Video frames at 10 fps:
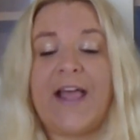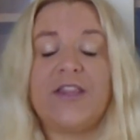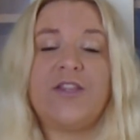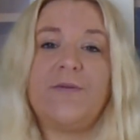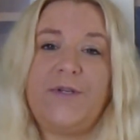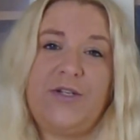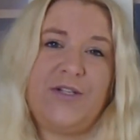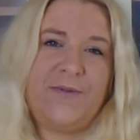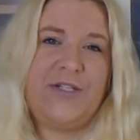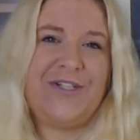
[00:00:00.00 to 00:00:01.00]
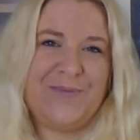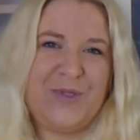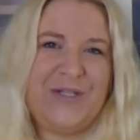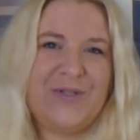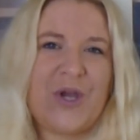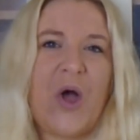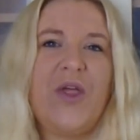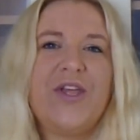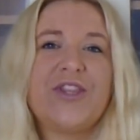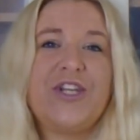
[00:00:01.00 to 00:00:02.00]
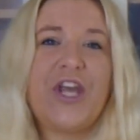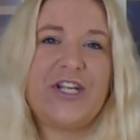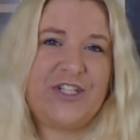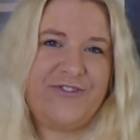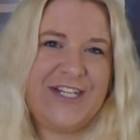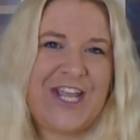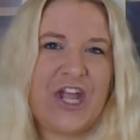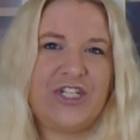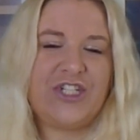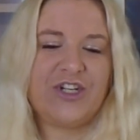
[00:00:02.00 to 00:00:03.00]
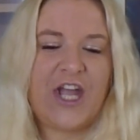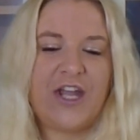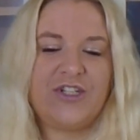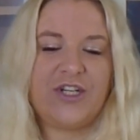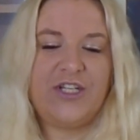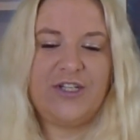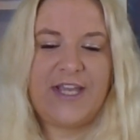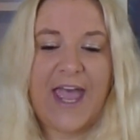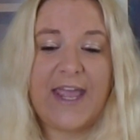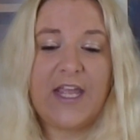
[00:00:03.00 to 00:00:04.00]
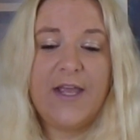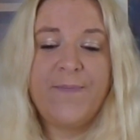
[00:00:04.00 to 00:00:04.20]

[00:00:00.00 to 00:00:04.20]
at www.thenurturingcoach.co.uk